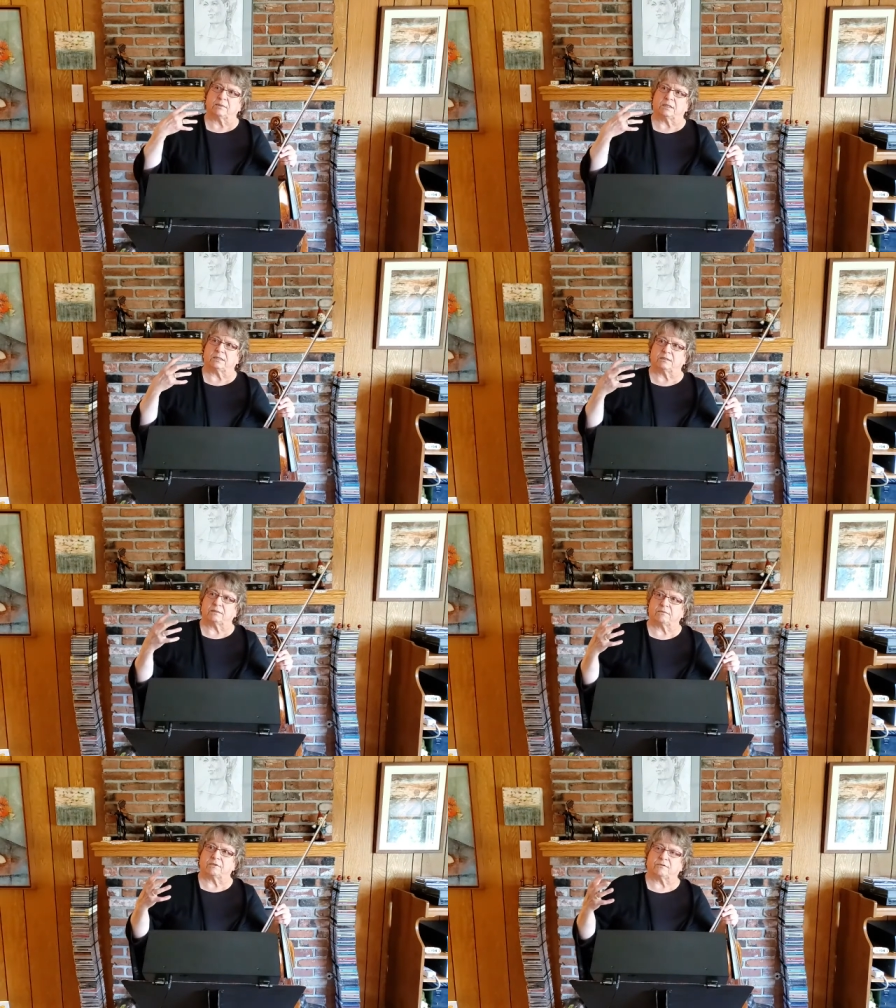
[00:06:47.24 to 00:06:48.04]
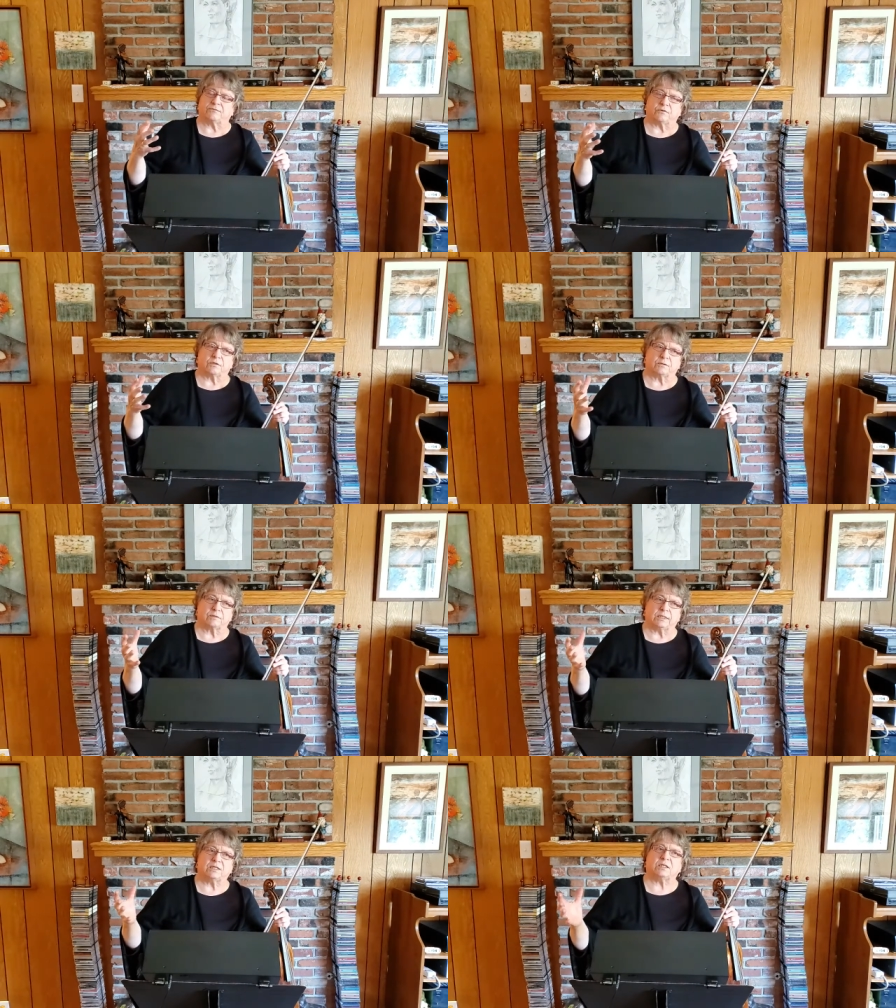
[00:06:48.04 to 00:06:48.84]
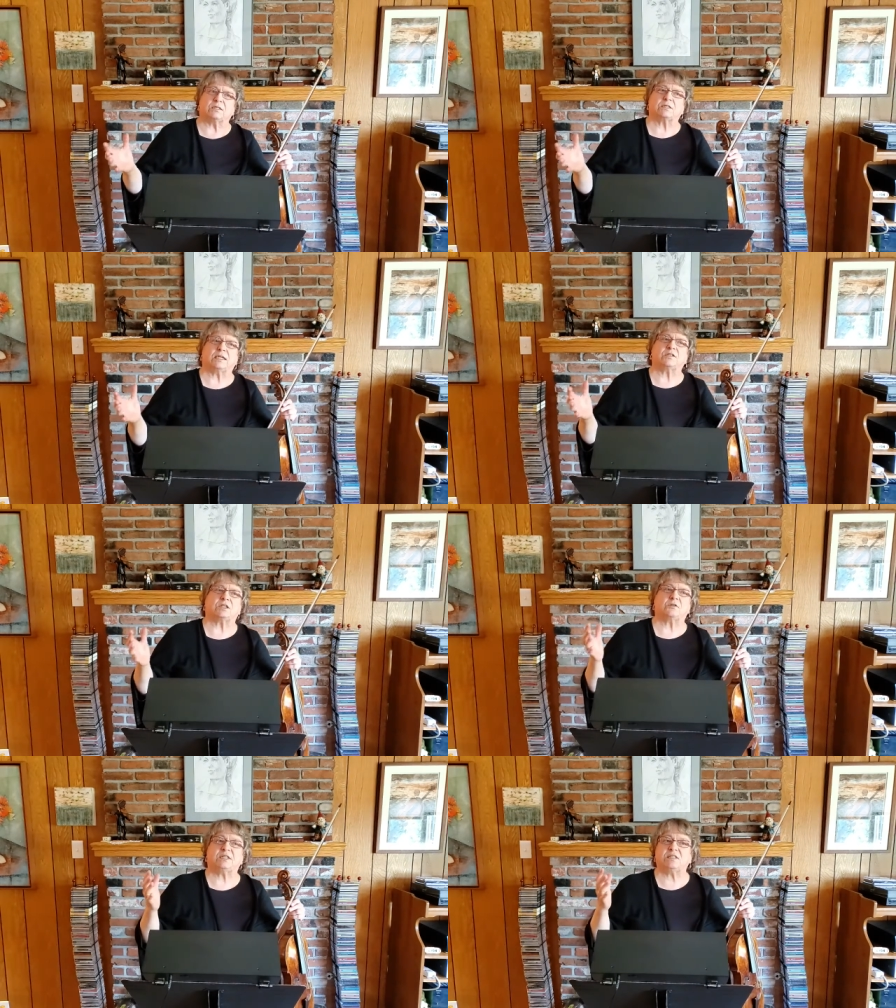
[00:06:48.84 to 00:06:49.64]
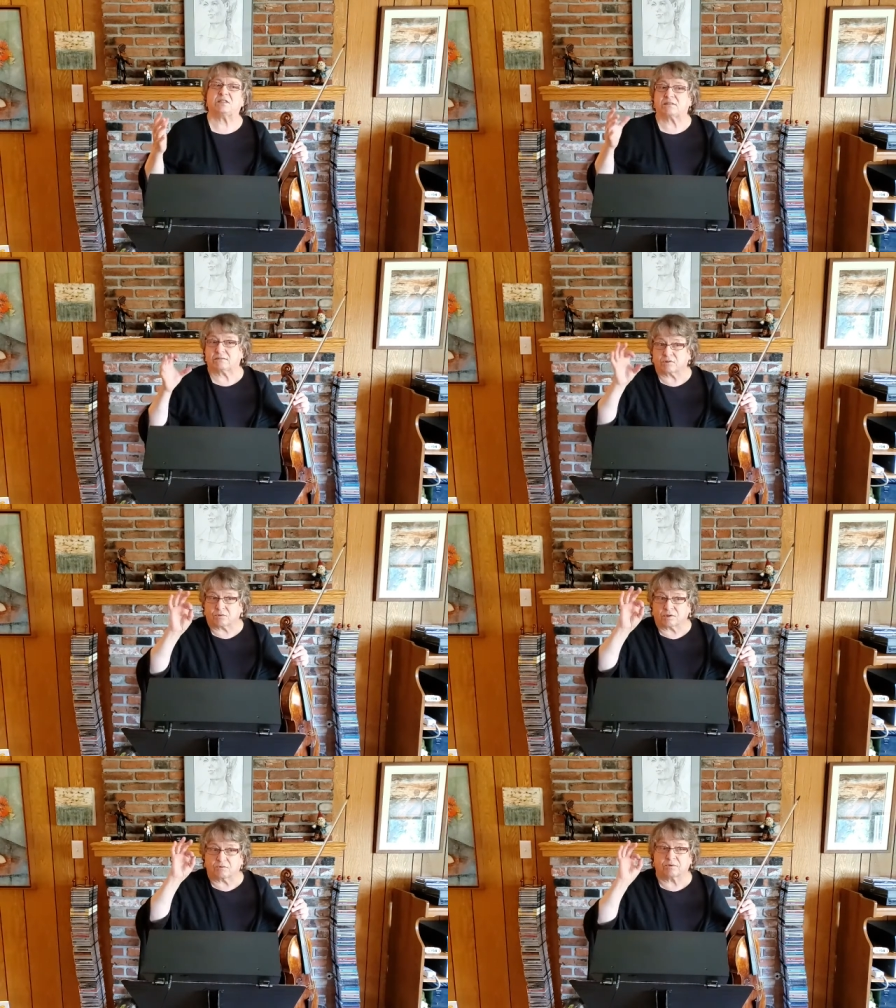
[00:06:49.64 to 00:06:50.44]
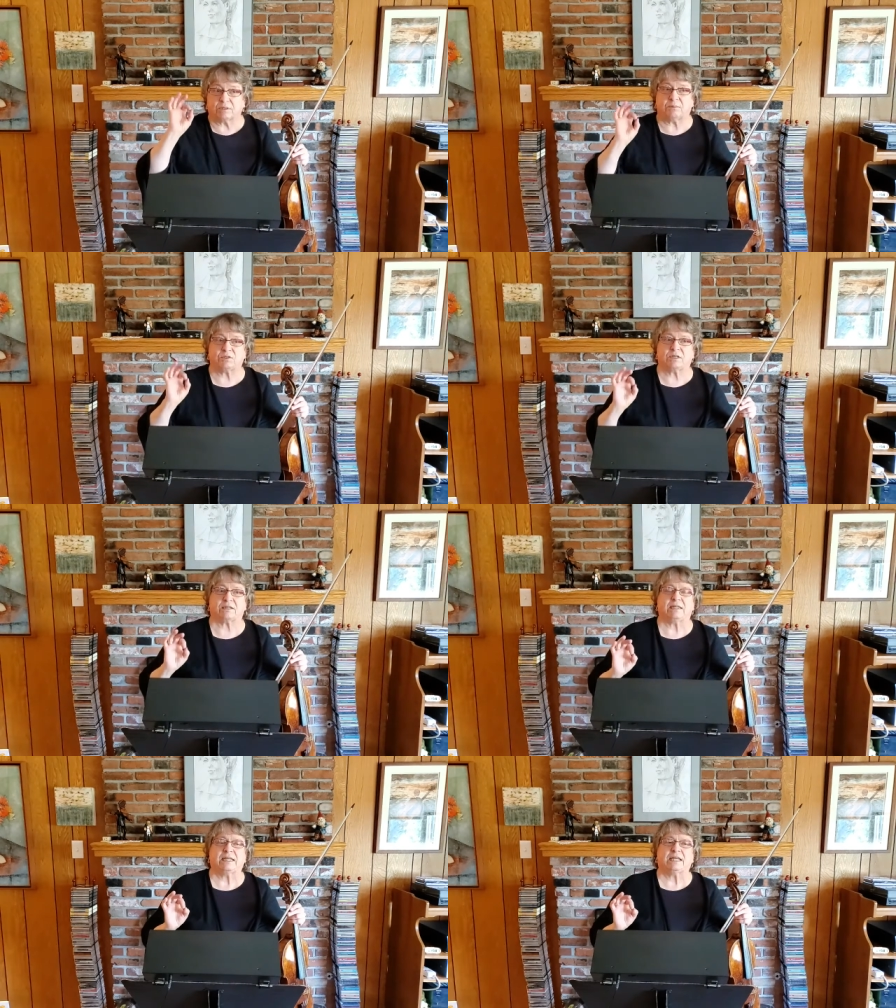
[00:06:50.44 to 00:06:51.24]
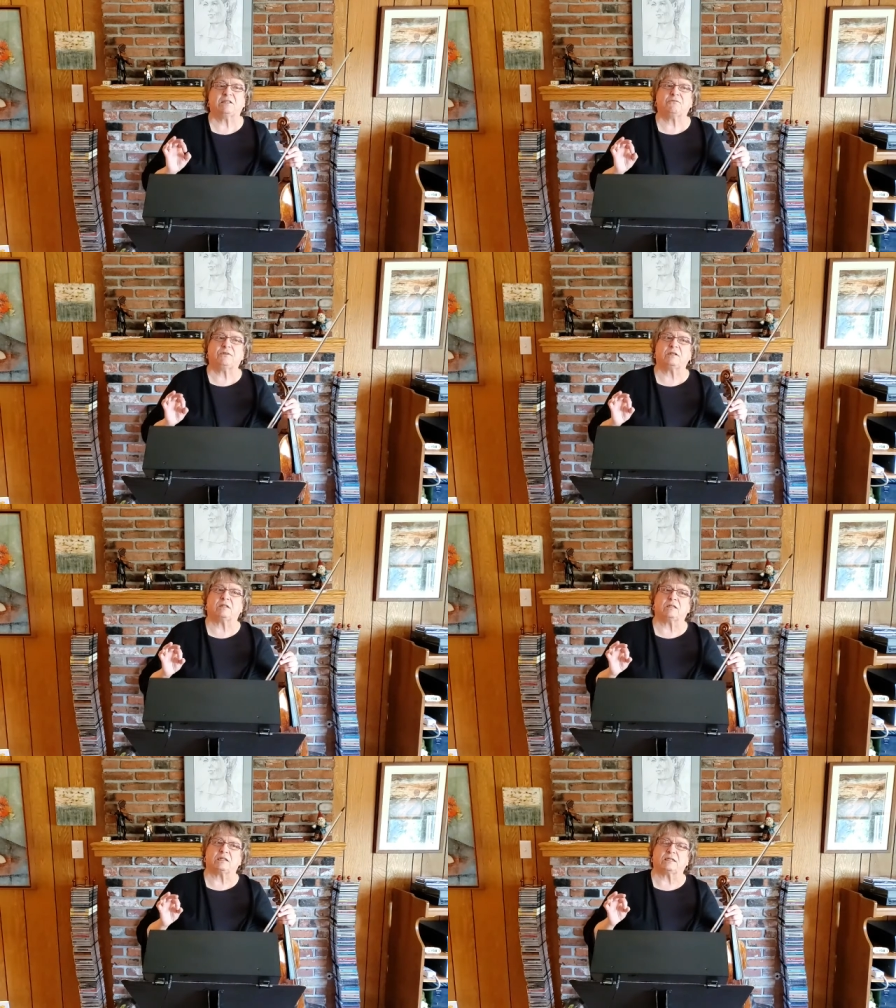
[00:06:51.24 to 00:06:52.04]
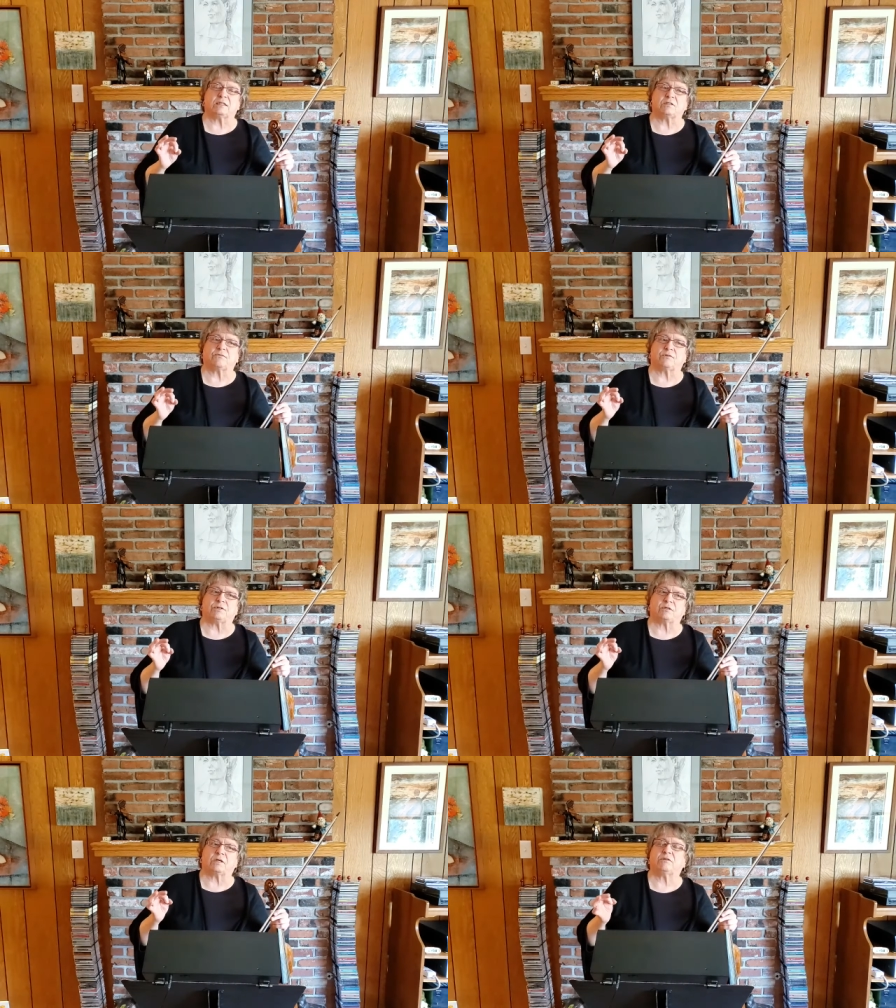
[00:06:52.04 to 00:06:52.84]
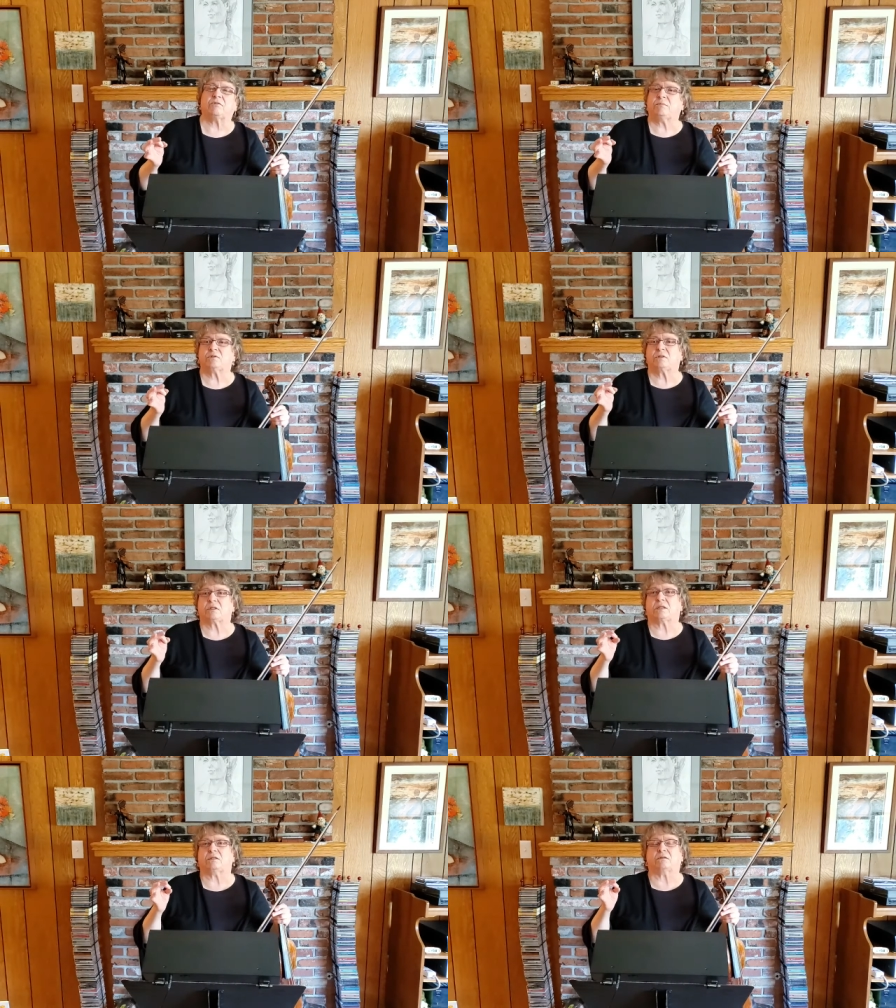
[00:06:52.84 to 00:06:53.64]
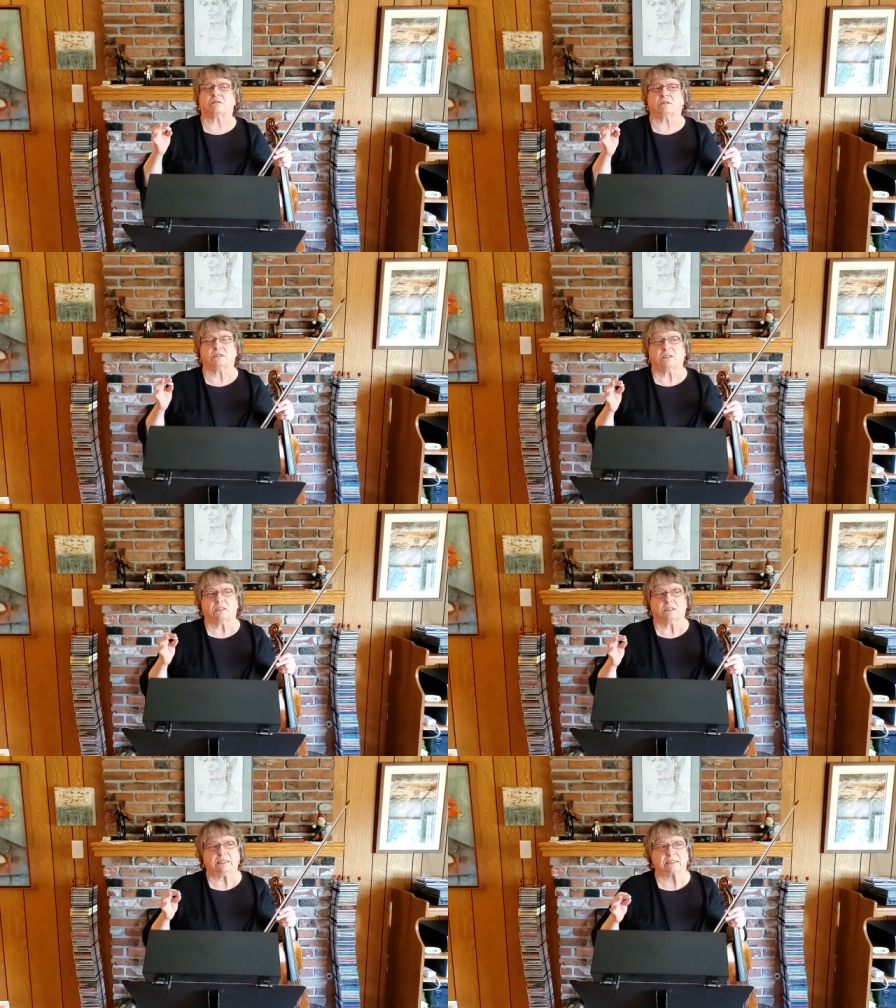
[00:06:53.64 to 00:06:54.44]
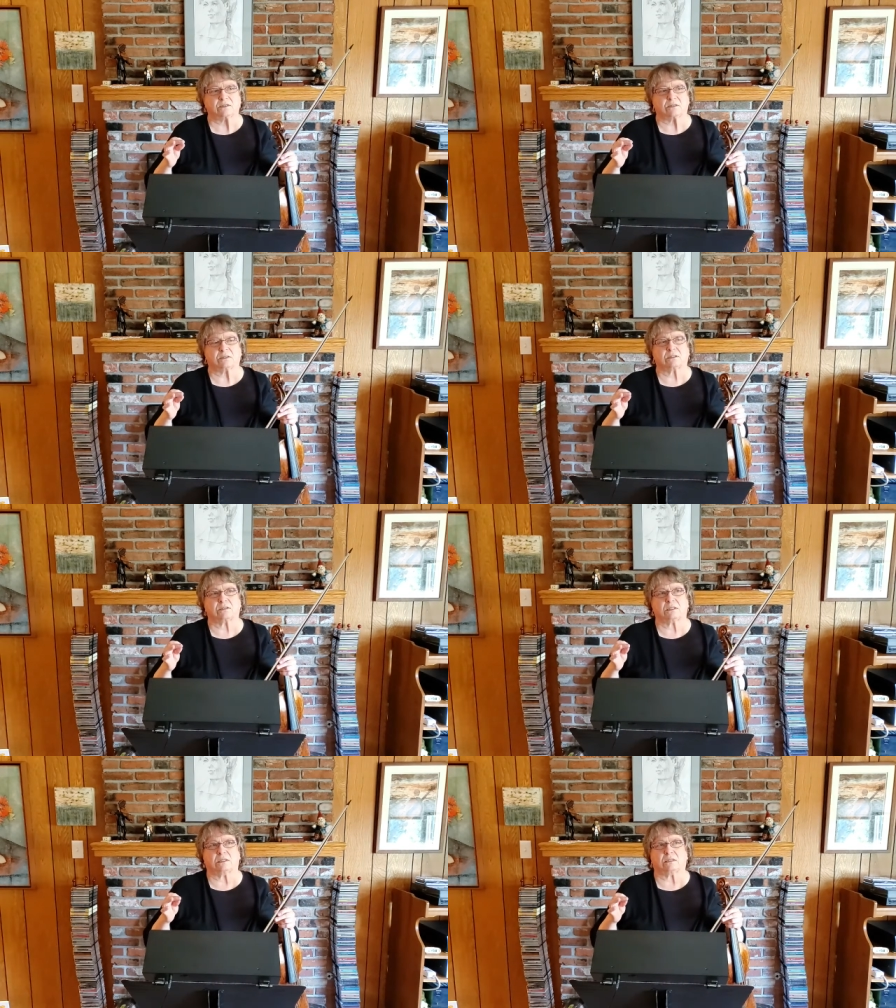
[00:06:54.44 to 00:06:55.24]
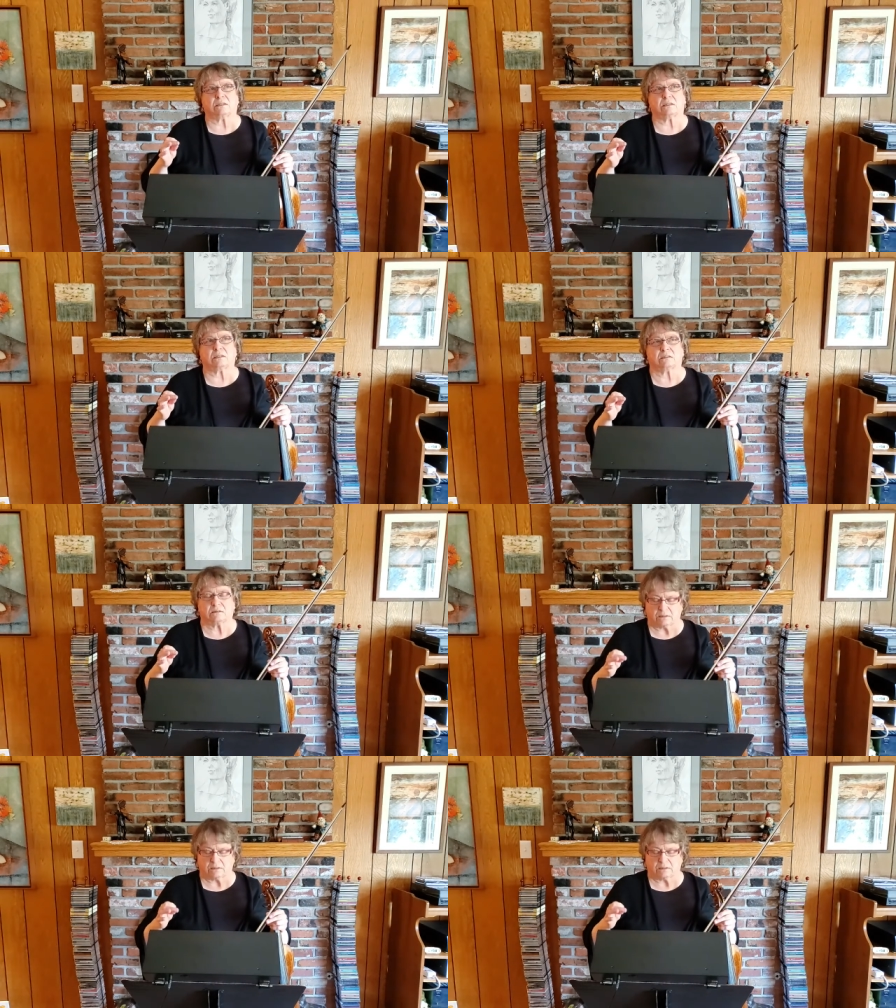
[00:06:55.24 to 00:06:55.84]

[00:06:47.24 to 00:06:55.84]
uh, uh, for, it, say, serious, quote-unquote, music, and the fiddle is for your country music and your dances and uh,